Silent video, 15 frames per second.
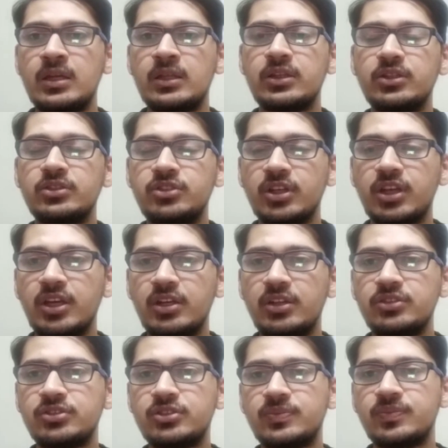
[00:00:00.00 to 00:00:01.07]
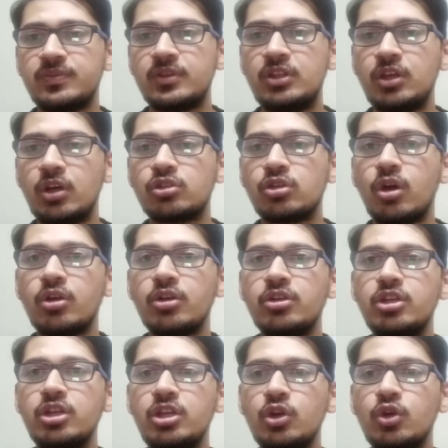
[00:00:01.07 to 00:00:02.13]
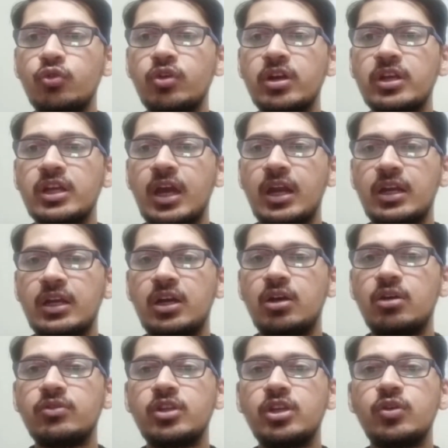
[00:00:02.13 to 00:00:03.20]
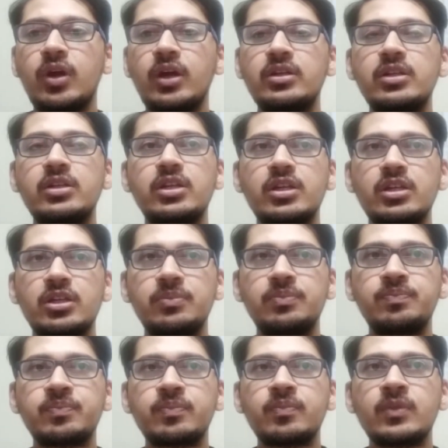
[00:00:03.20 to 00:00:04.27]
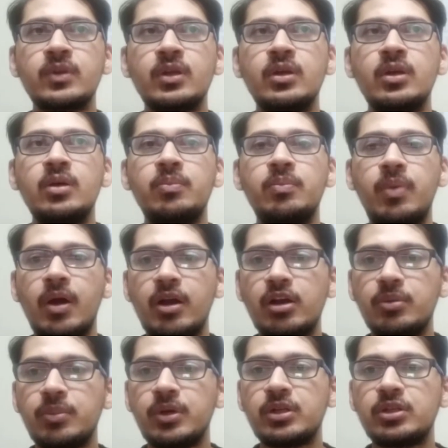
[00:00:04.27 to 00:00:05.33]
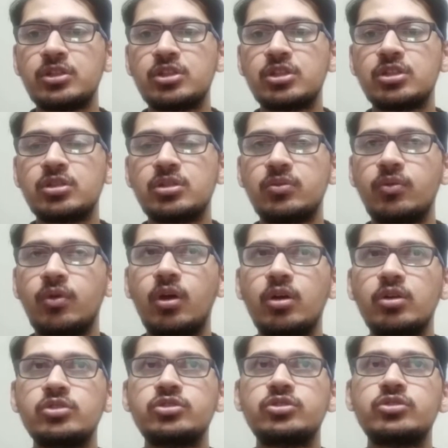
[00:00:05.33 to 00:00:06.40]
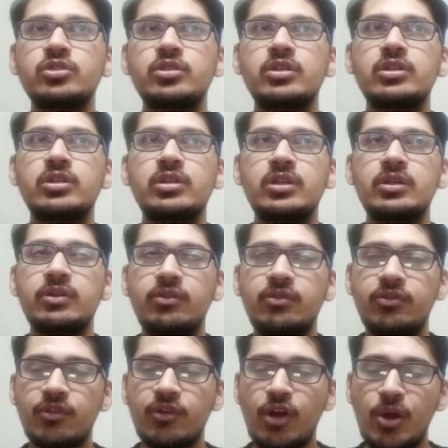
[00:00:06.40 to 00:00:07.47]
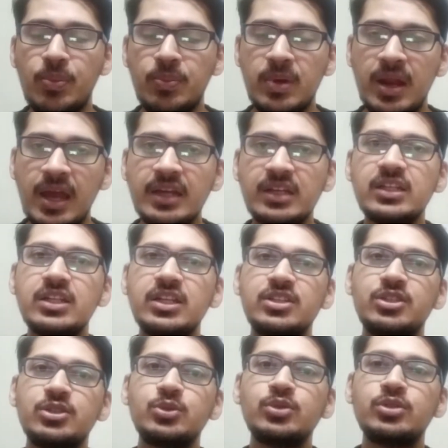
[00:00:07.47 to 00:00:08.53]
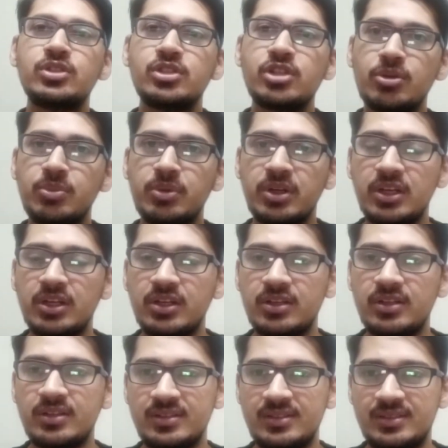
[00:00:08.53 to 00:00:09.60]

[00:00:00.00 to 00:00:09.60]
The second is the authority over Canada of the United Kingdom Parliament was from 1982 terminated.